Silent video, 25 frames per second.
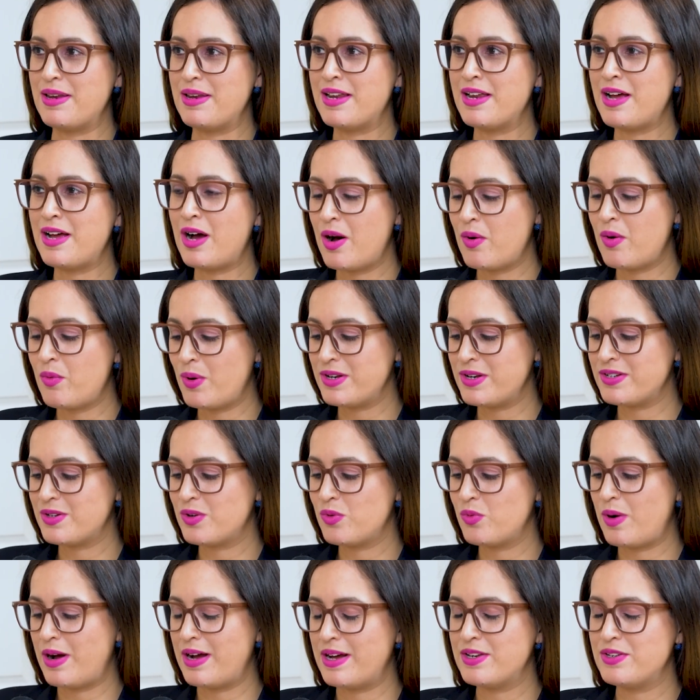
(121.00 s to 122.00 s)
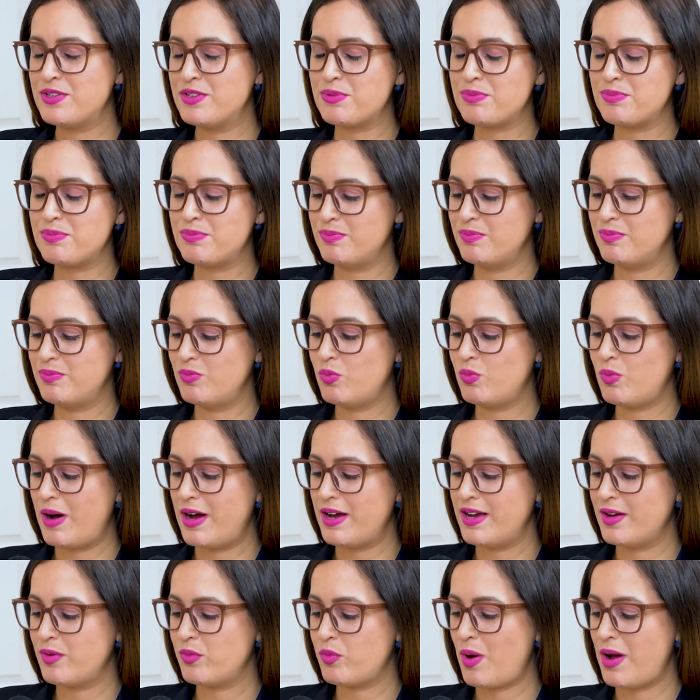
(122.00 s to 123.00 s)
I wonder why
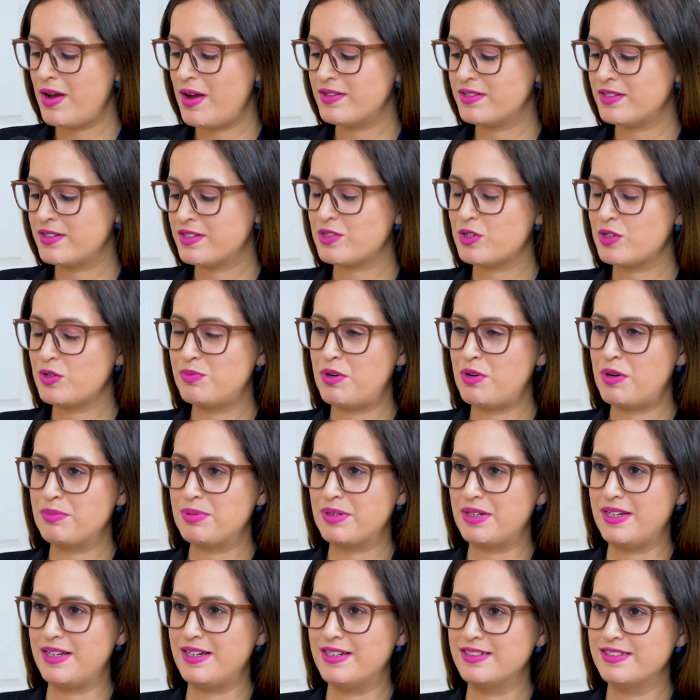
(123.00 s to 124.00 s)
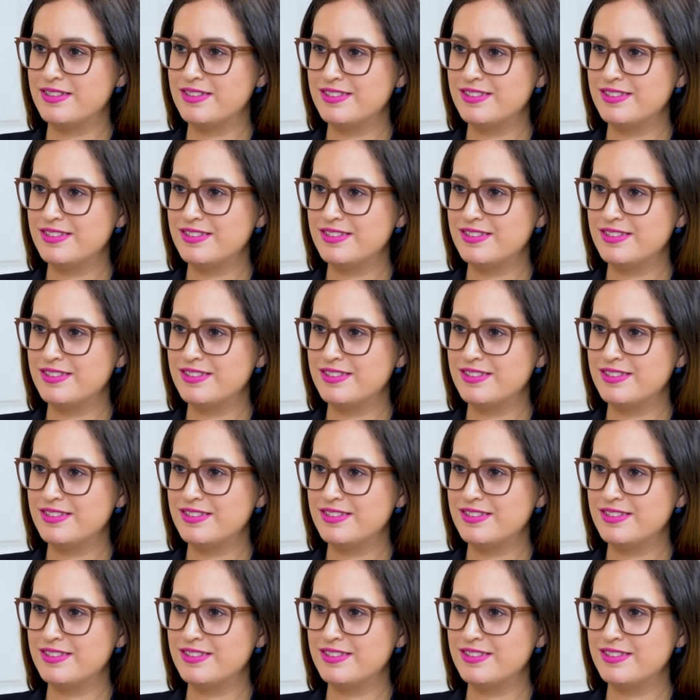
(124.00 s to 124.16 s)
is it so popular?